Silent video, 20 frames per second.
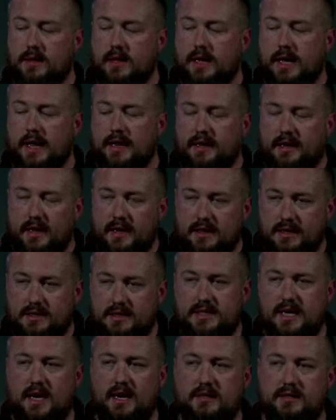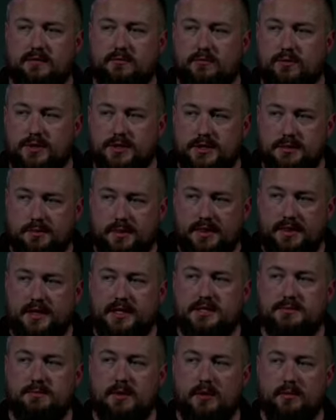And in this act of worship, in
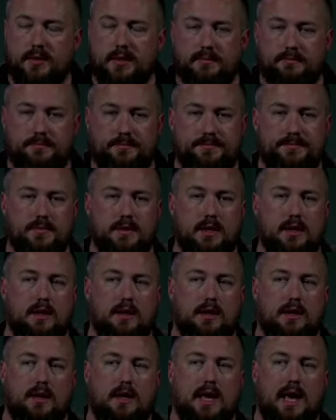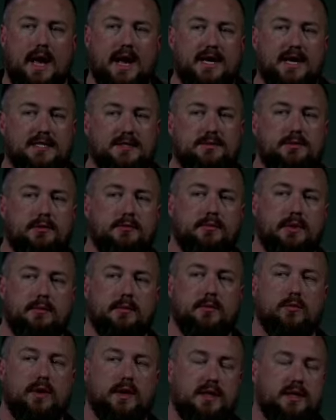this moment, as we remember
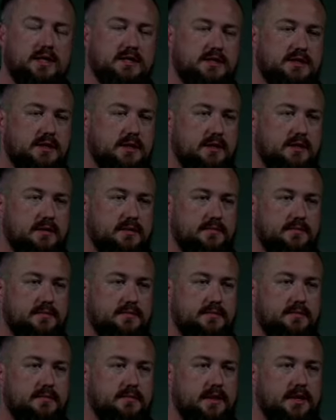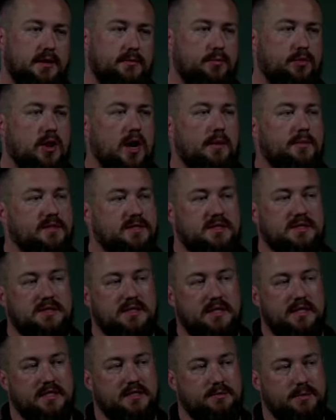what he's done, the promises
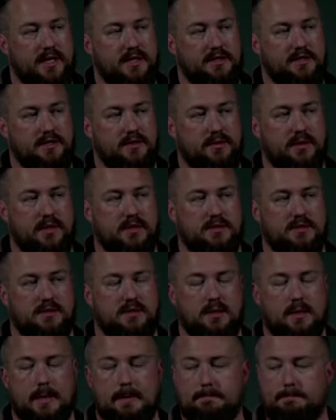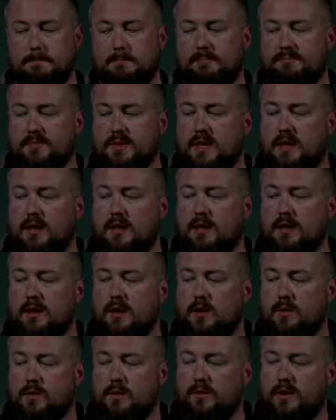that he's made to us,
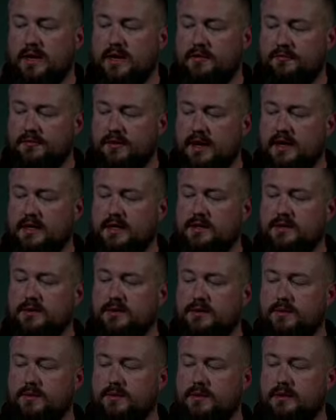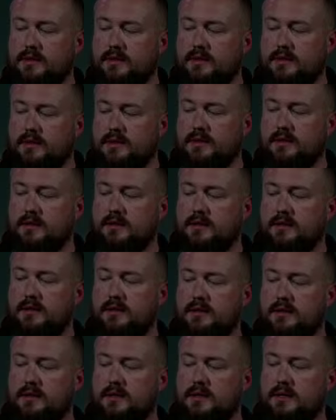we want to invite you
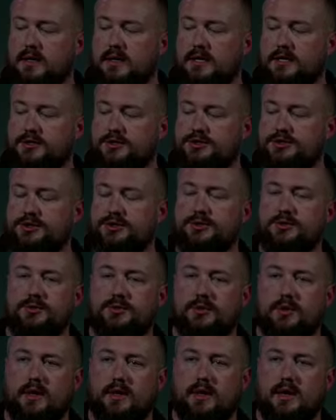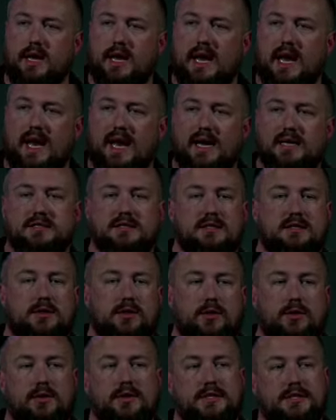to ask the
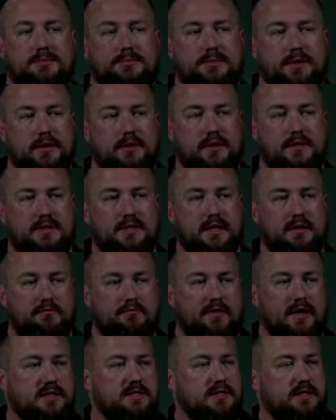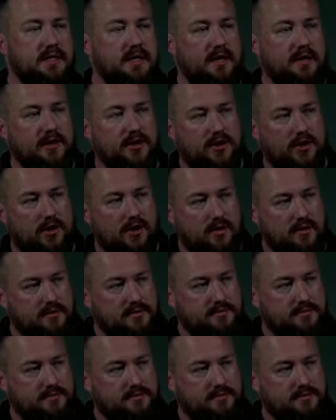Holy Spirit to investigate your heart.